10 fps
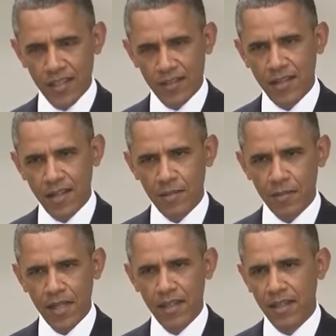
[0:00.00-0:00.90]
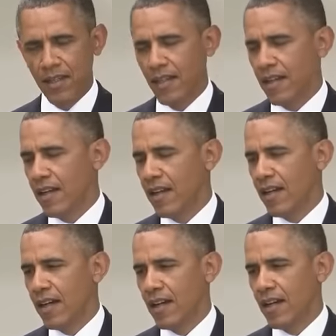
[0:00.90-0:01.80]
They tend to be,
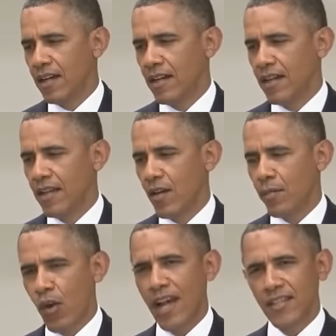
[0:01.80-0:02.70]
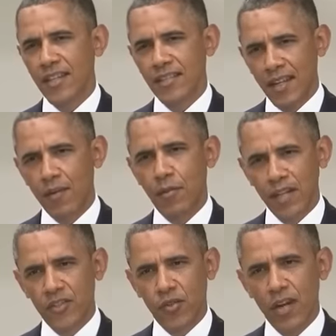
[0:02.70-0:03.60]
uh, you know, a process that
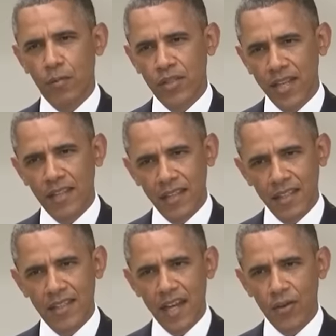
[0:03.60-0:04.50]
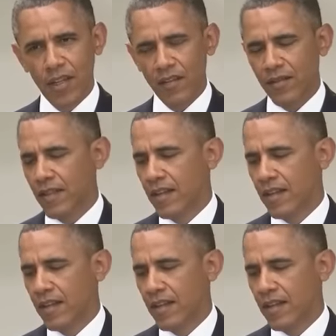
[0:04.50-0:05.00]
everybody's trying to protect the integrity of.